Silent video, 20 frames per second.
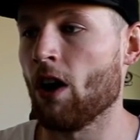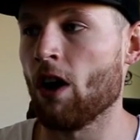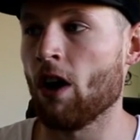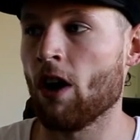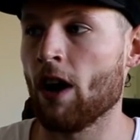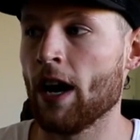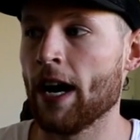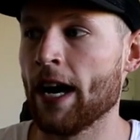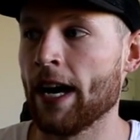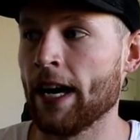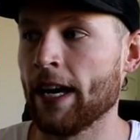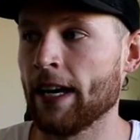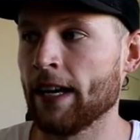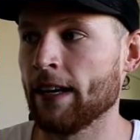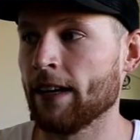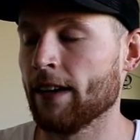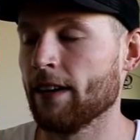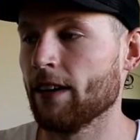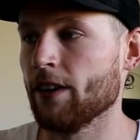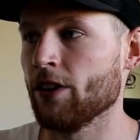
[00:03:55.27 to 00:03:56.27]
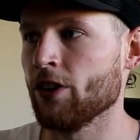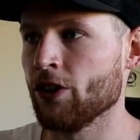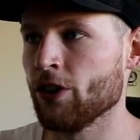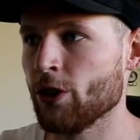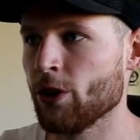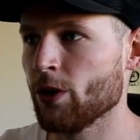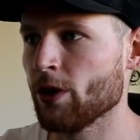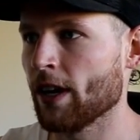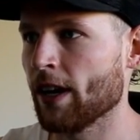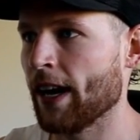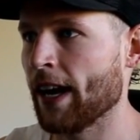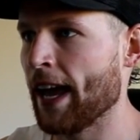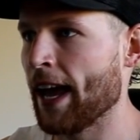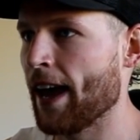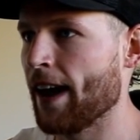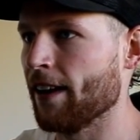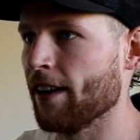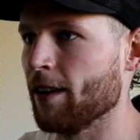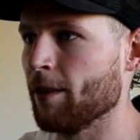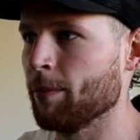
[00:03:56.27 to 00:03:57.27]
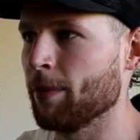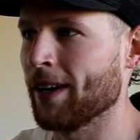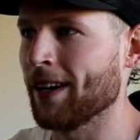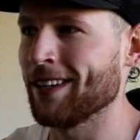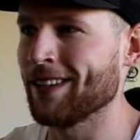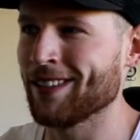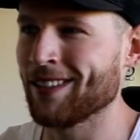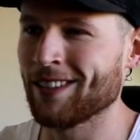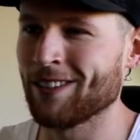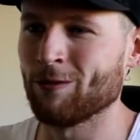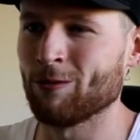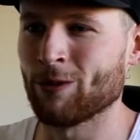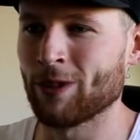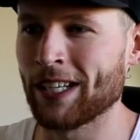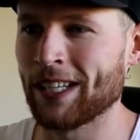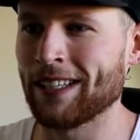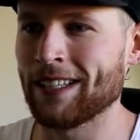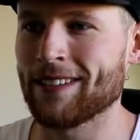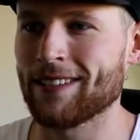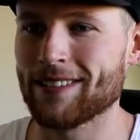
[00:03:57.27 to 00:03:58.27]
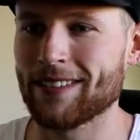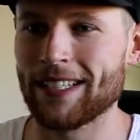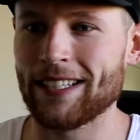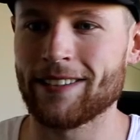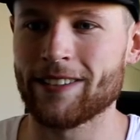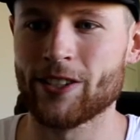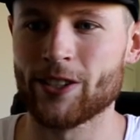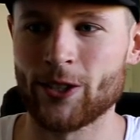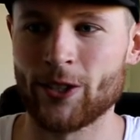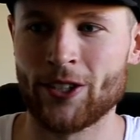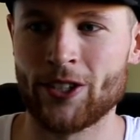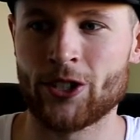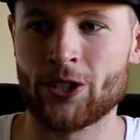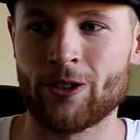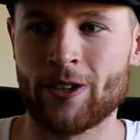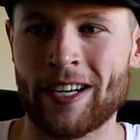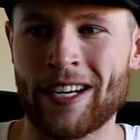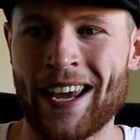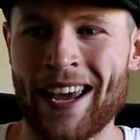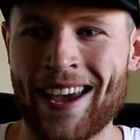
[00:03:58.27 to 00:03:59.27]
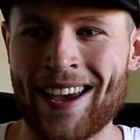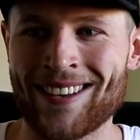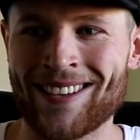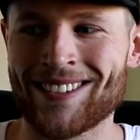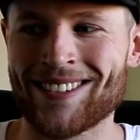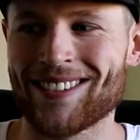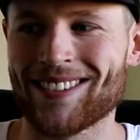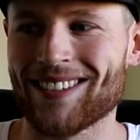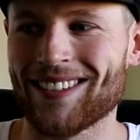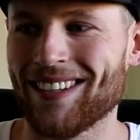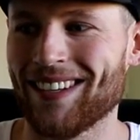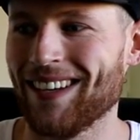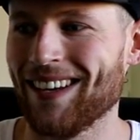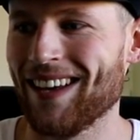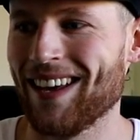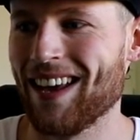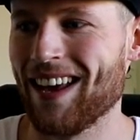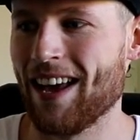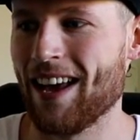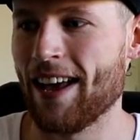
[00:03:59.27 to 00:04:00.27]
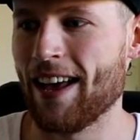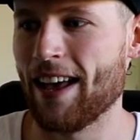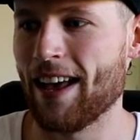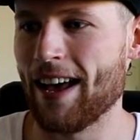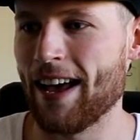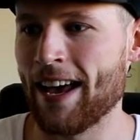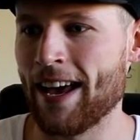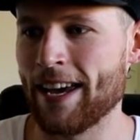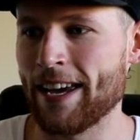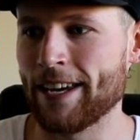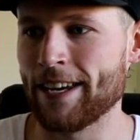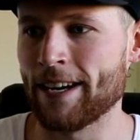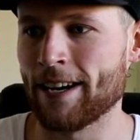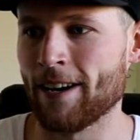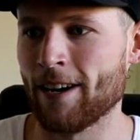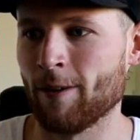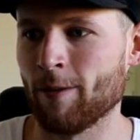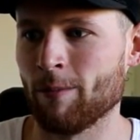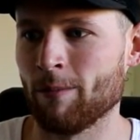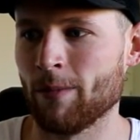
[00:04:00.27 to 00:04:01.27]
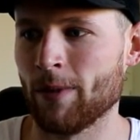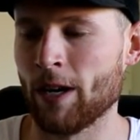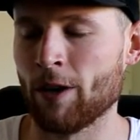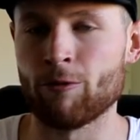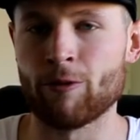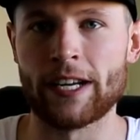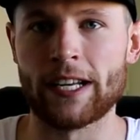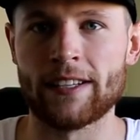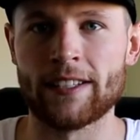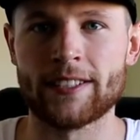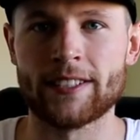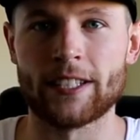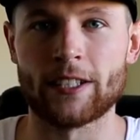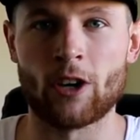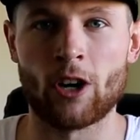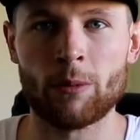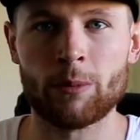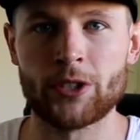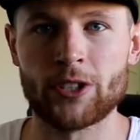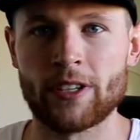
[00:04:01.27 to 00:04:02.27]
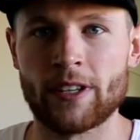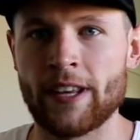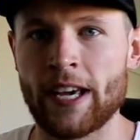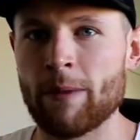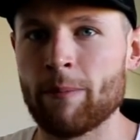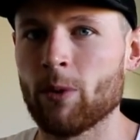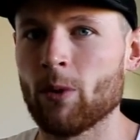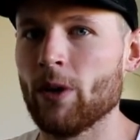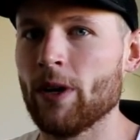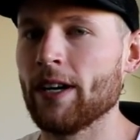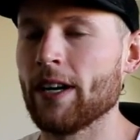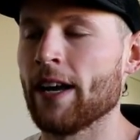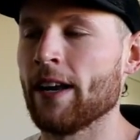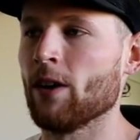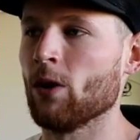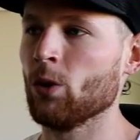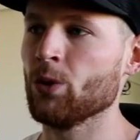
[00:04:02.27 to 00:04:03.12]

I knew that I had it, but I didn't really see surgery as a realistic option at that point. And